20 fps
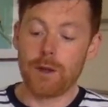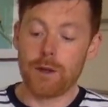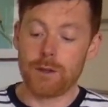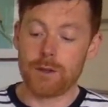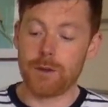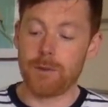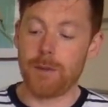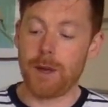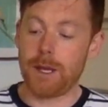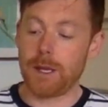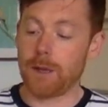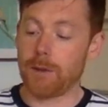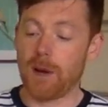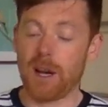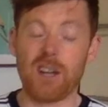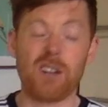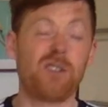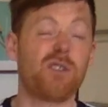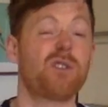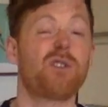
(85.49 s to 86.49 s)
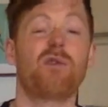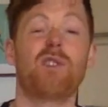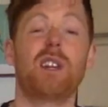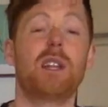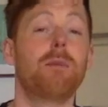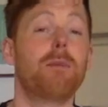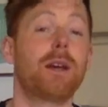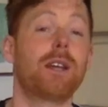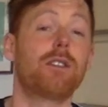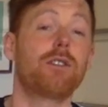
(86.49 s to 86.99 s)
to make, and it doesn't really
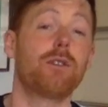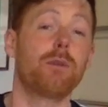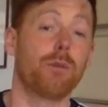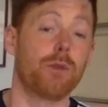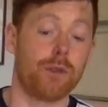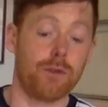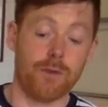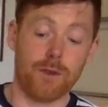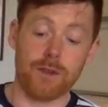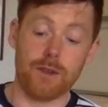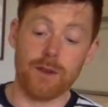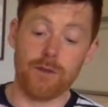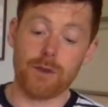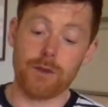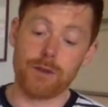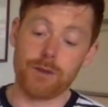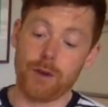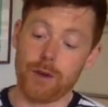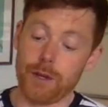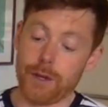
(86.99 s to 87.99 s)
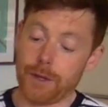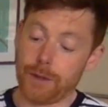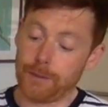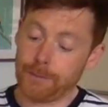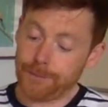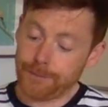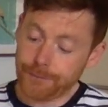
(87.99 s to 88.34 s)
make too much of a difference either.